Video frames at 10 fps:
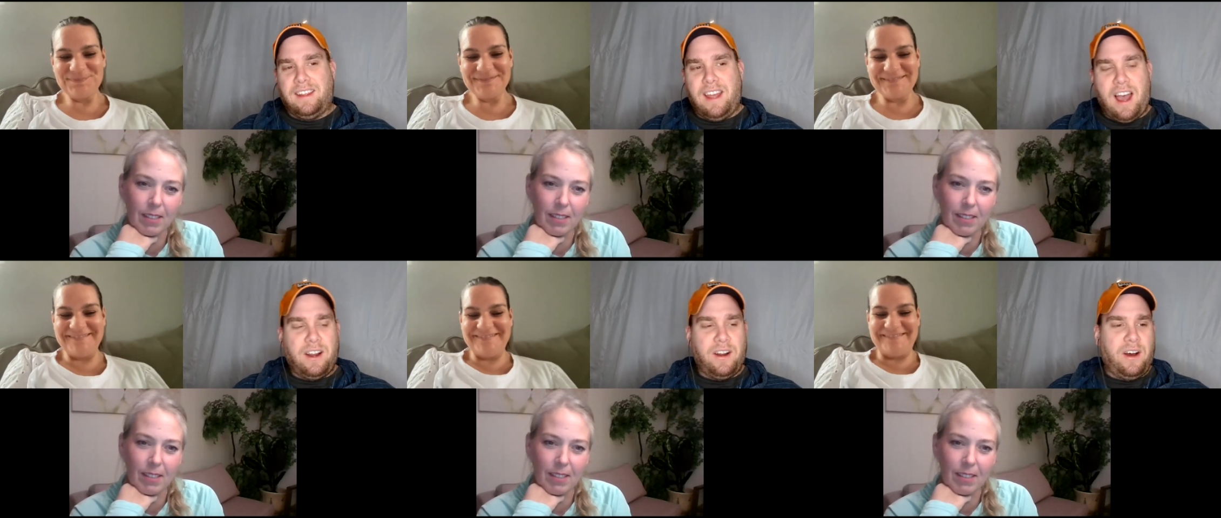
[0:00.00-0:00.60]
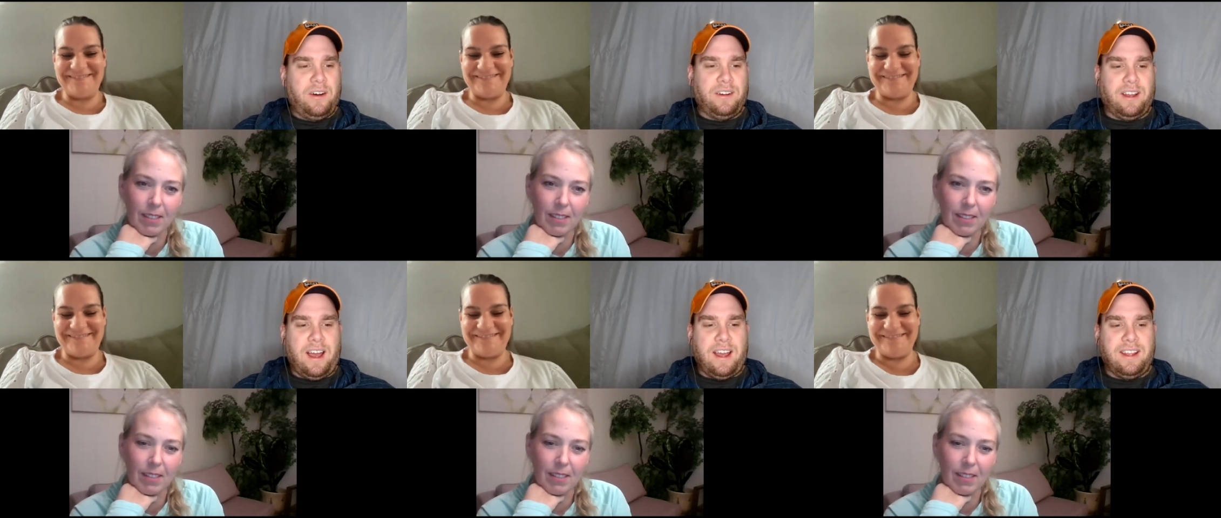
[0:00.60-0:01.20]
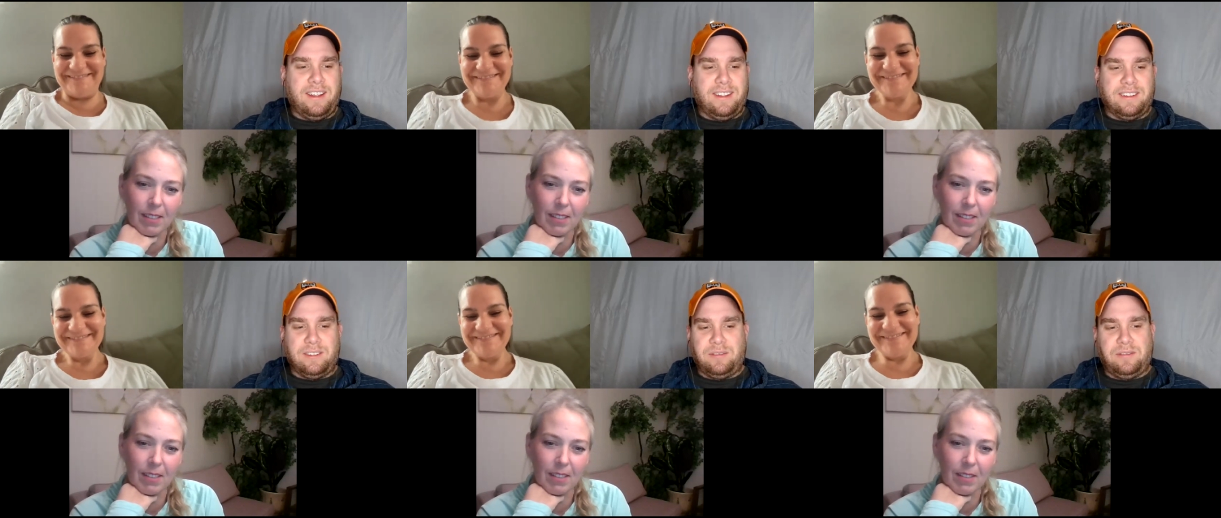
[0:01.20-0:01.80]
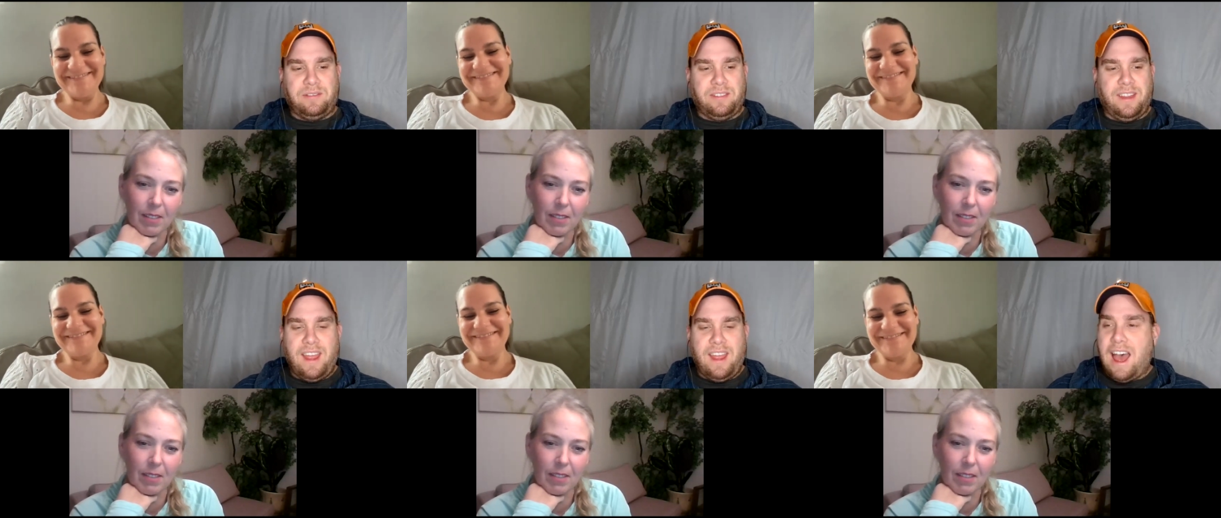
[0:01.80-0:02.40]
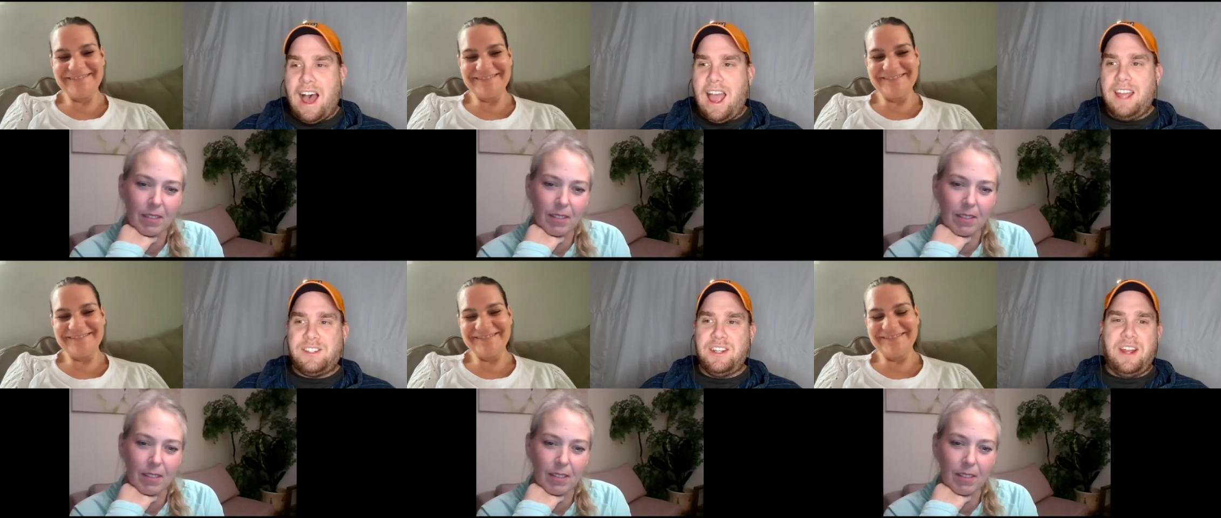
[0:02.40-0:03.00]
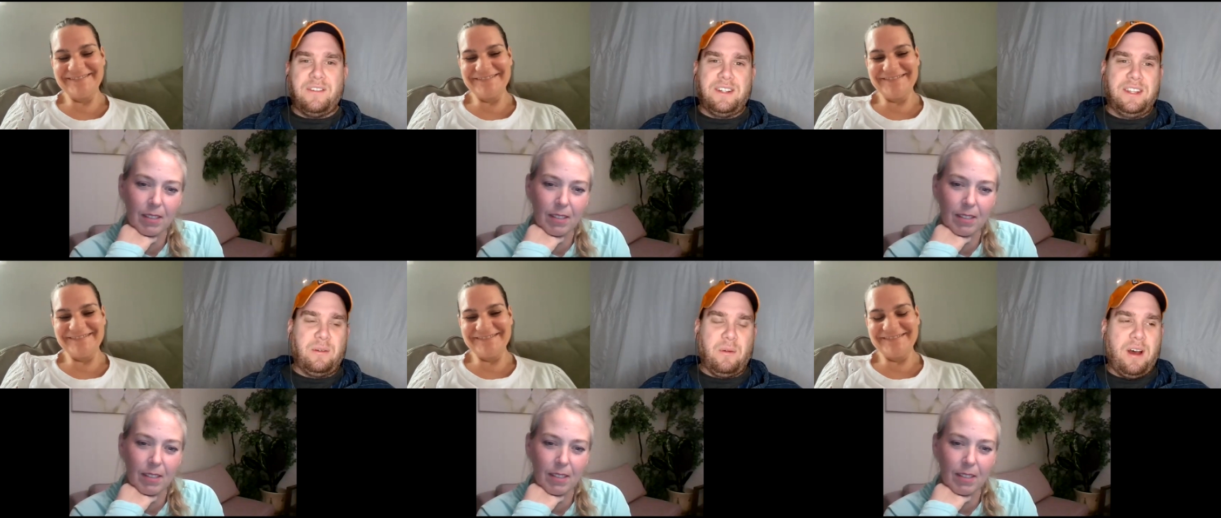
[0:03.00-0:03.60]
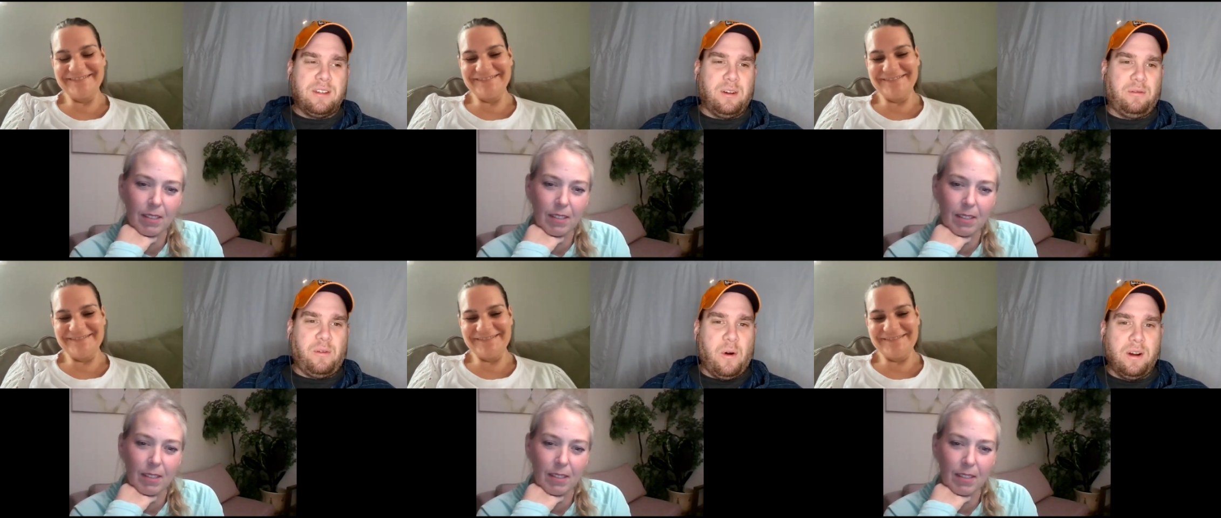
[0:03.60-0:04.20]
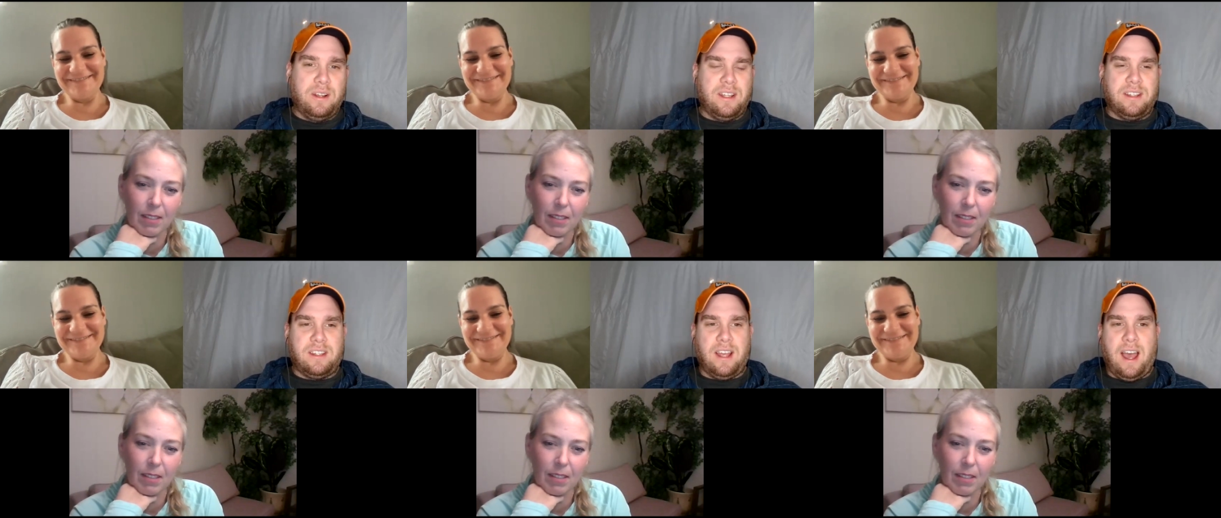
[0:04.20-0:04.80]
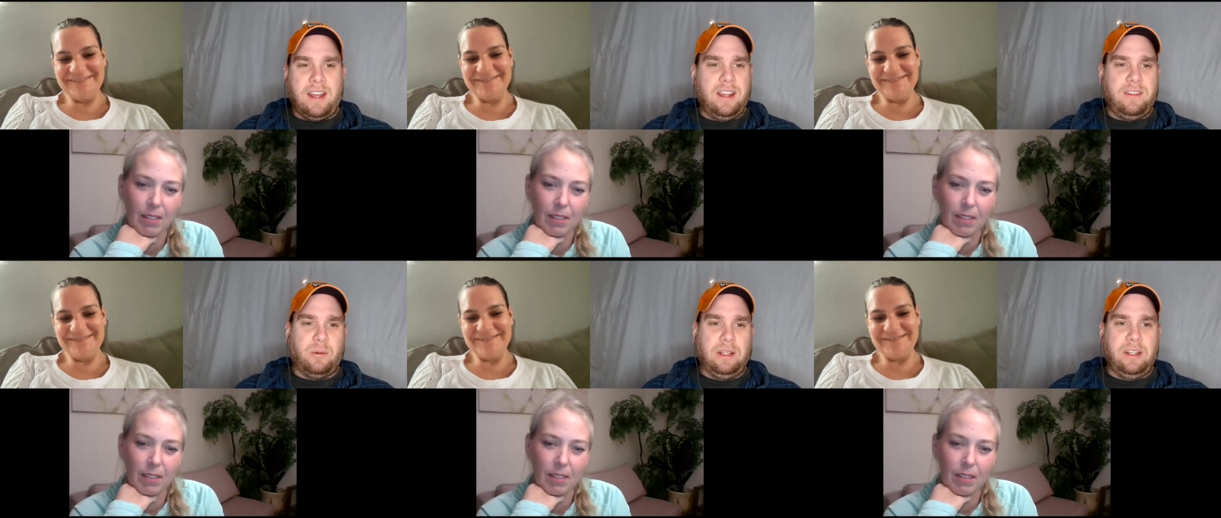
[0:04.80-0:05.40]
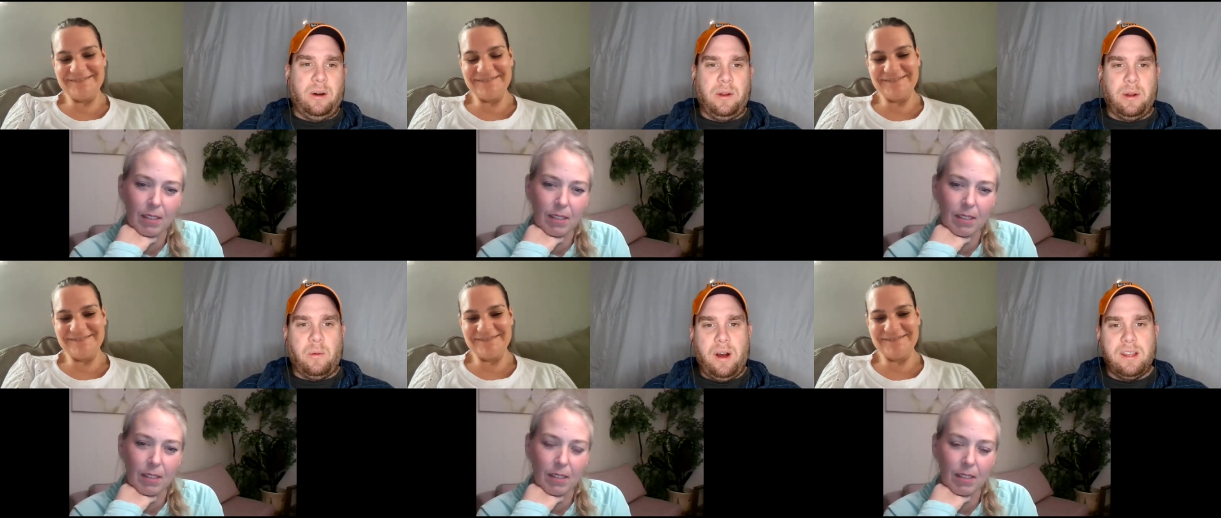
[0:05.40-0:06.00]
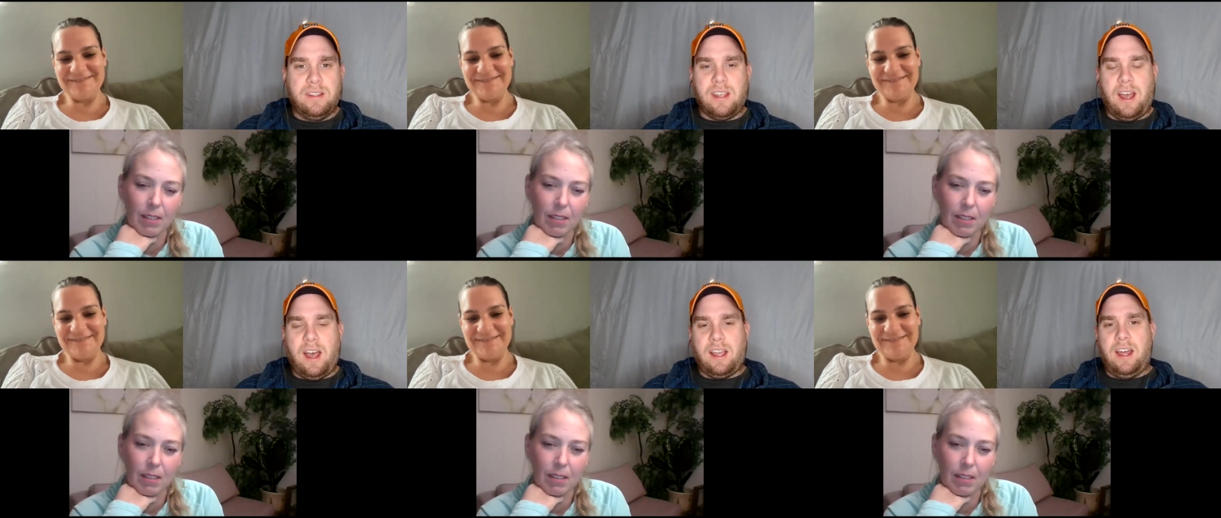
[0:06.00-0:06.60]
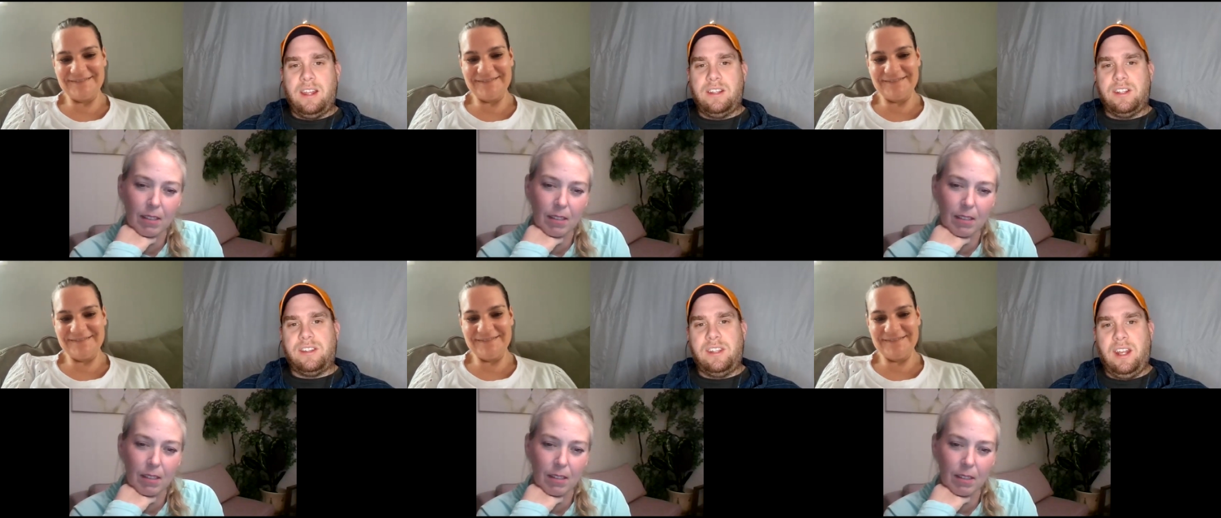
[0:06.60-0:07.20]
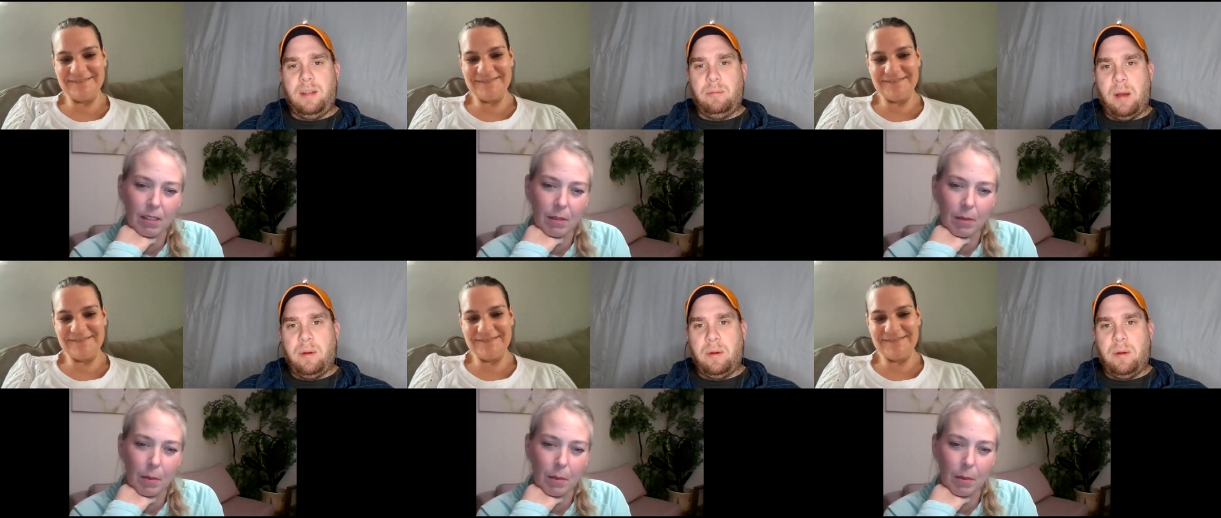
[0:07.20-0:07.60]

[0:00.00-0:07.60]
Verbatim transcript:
Speaker 1: Yeah, I don't know. I I actually never did the raw till four, and I didn't even really know what it was. I, I kind of just did it by